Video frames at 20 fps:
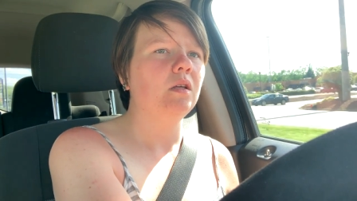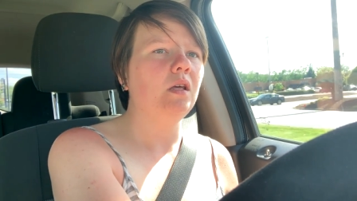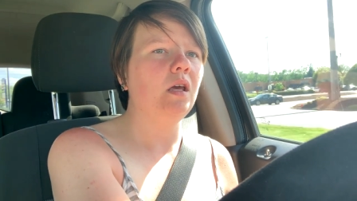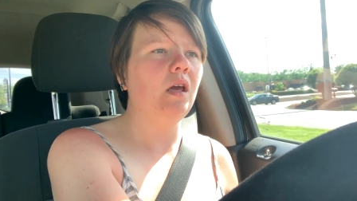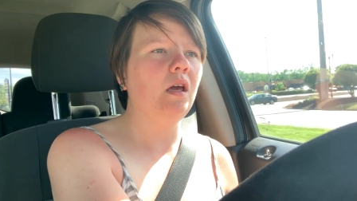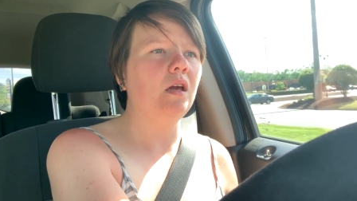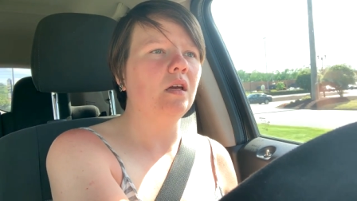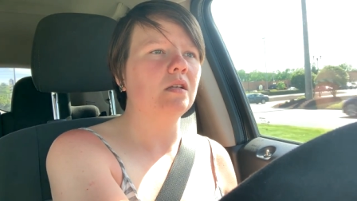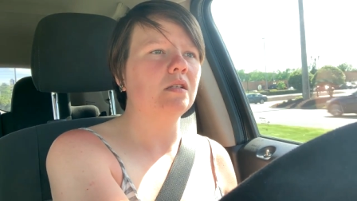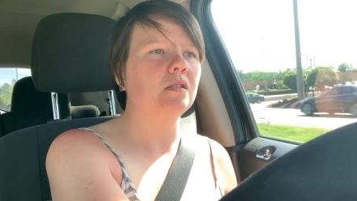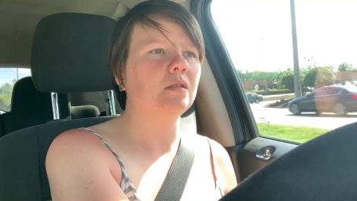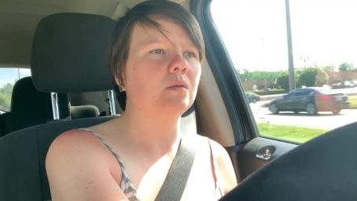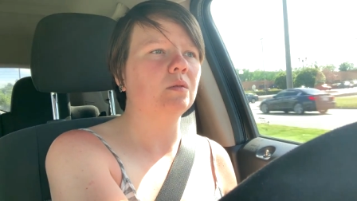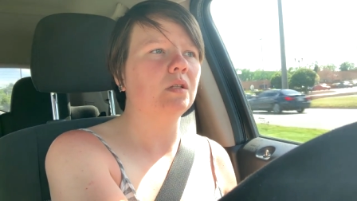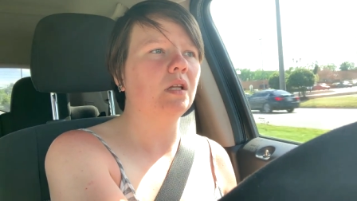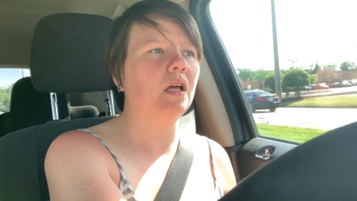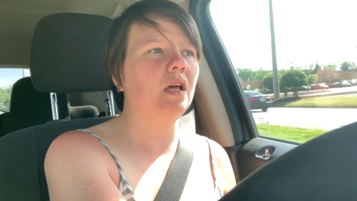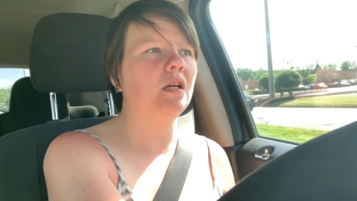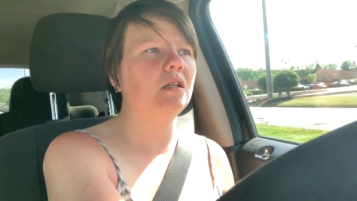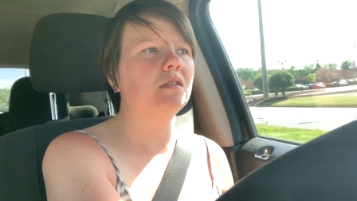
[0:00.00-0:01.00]
yeah, so
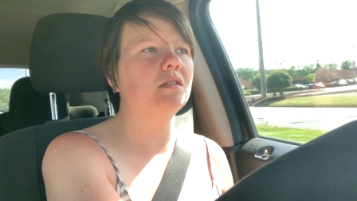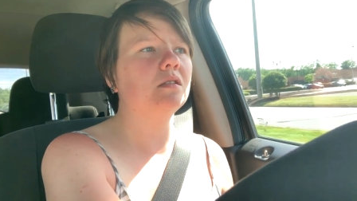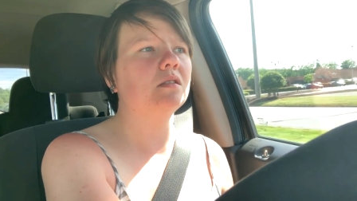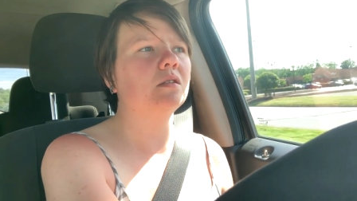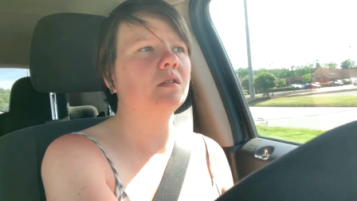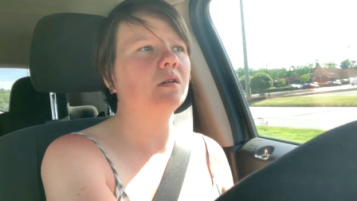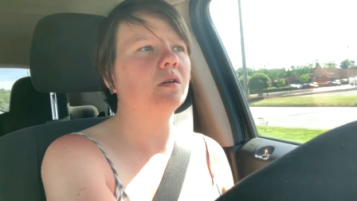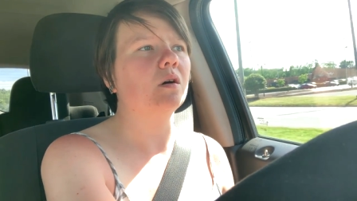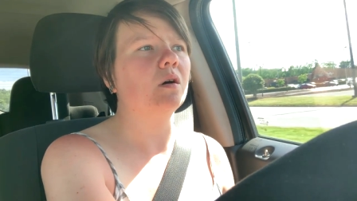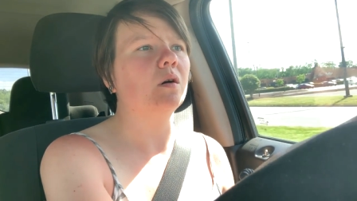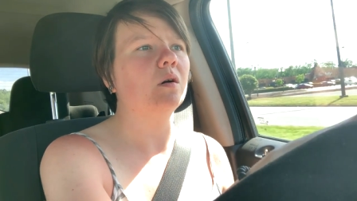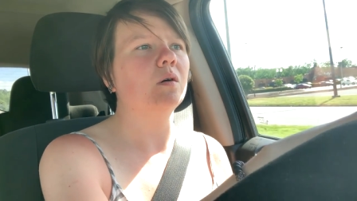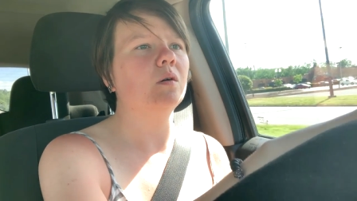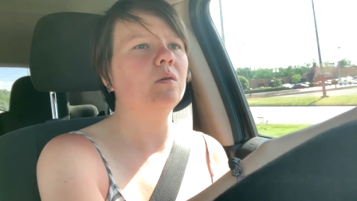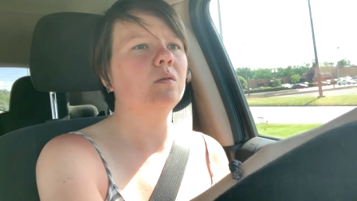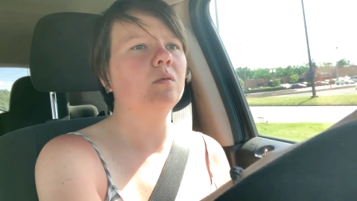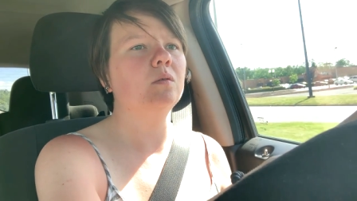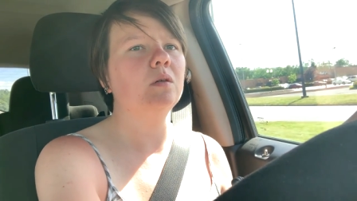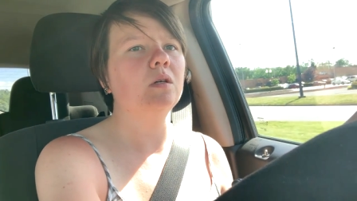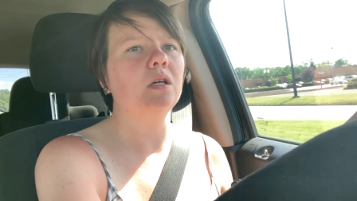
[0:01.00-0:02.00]
let's
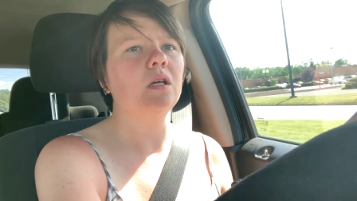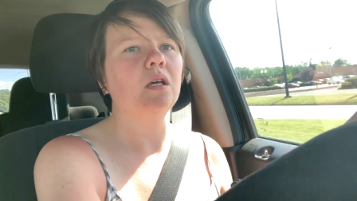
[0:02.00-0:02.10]
go